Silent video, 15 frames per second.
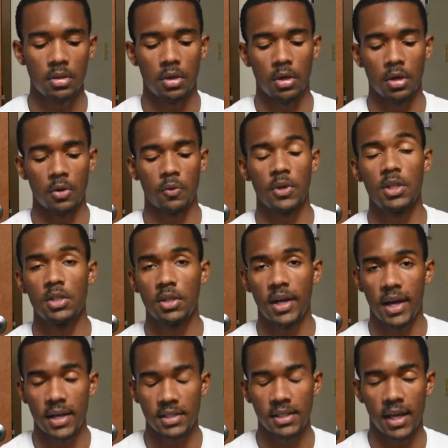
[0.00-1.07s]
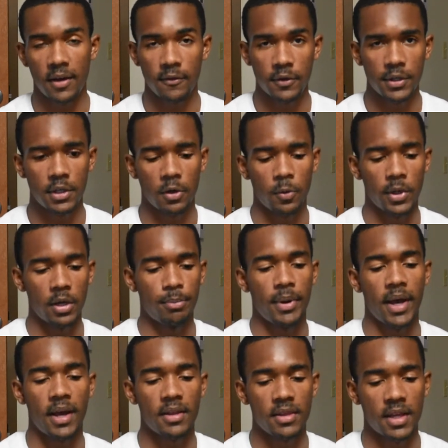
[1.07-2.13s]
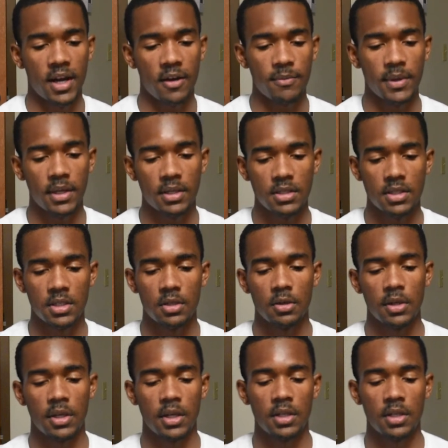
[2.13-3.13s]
read you guys every career path that I've been considering.